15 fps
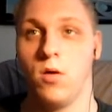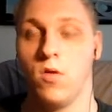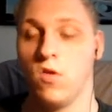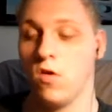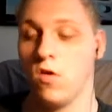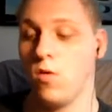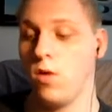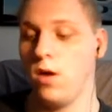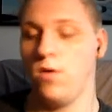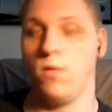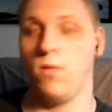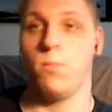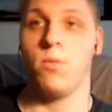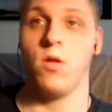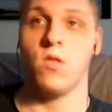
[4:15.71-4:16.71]
So it
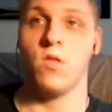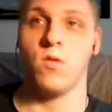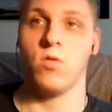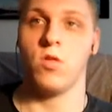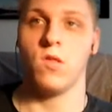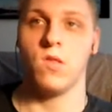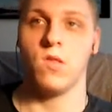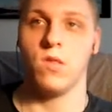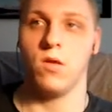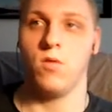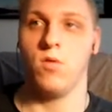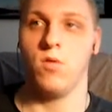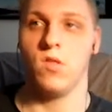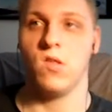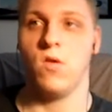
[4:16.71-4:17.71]
prints out just the
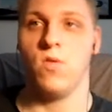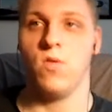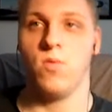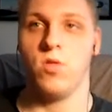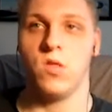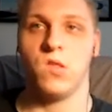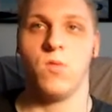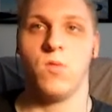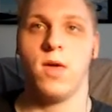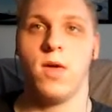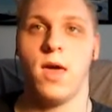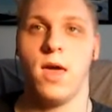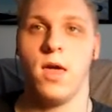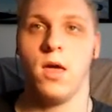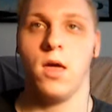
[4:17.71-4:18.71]
result, which is okay.